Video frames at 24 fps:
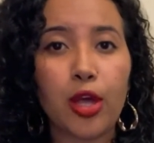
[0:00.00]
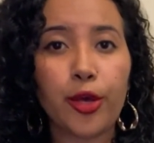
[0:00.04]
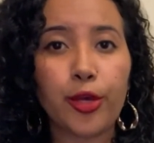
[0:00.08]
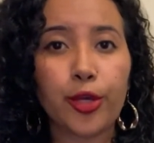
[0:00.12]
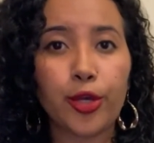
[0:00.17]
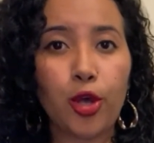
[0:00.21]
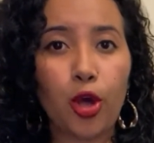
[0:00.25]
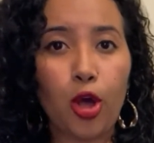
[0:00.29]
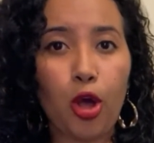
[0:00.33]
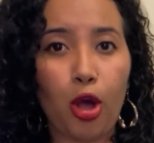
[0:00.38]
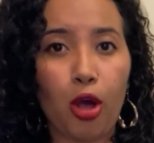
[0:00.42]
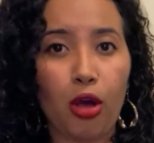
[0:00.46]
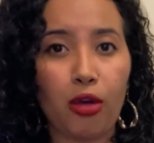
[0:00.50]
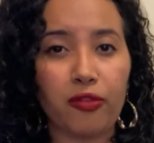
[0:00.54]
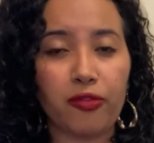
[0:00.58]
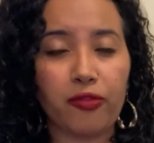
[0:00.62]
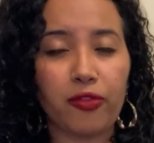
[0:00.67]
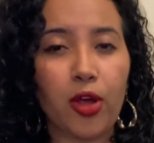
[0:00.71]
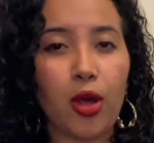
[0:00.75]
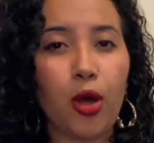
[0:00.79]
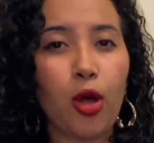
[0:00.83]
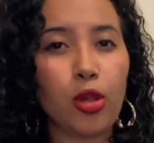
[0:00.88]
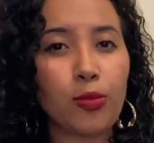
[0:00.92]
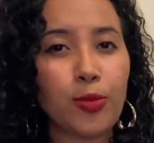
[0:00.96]
cough,
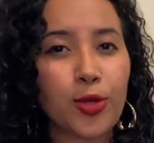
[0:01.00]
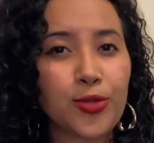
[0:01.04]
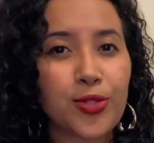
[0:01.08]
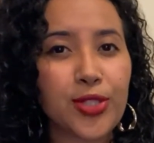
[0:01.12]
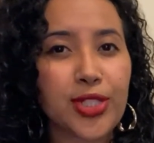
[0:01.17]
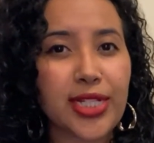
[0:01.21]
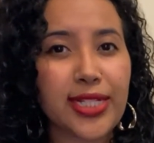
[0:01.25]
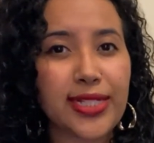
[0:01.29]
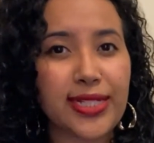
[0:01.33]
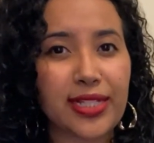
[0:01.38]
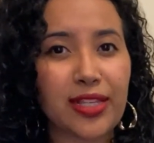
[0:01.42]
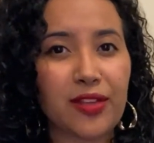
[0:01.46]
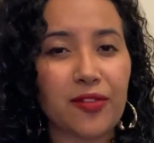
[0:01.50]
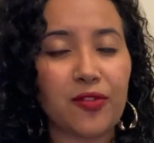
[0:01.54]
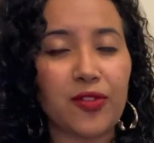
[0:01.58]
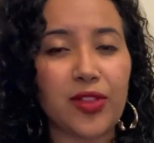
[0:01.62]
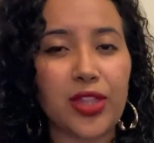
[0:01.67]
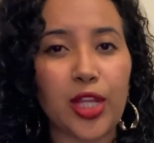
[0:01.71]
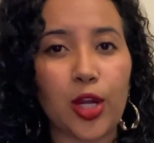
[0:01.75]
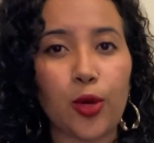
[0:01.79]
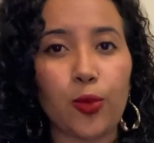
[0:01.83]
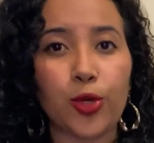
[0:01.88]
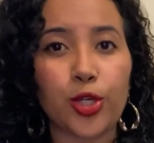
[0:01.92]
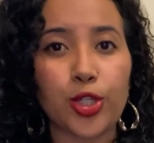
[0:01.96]
almost as if
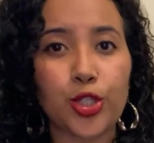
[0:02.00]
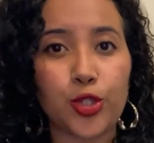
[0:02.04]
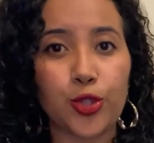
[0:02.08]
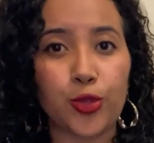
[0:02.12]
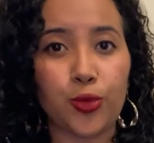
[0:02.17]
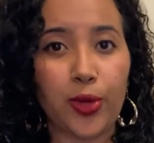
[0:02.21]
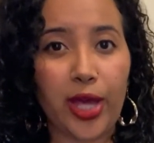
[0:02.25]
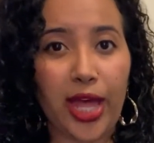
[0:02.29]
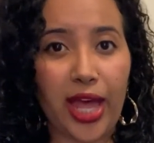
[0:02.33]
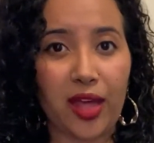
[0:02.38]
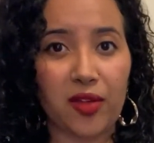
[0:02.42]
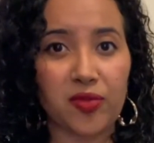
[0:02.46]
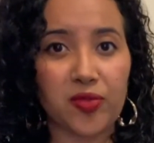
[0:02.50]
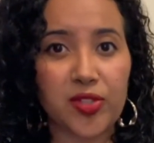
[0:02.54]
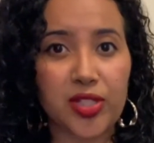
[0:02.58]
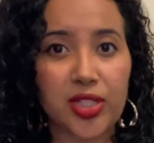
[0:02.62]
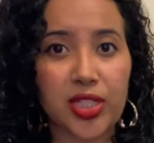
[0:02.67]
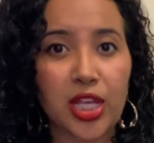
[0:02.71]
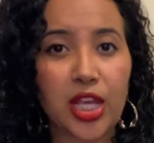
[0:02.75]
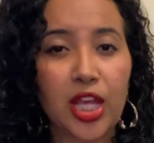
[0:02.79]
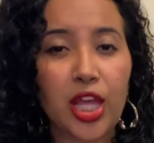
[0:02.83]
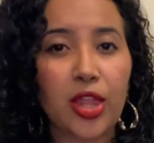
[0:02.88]
there were two Fs.